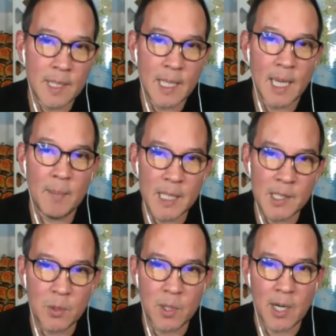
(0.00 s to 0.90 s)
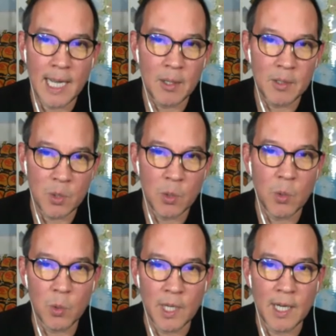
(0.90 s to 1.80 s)
came into our
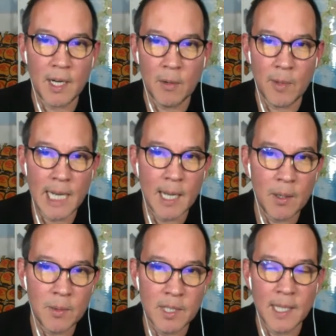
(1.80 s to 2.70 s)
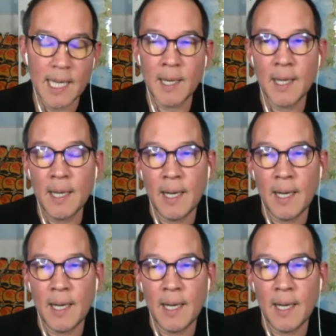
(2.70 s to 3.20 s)
household and hung around. And then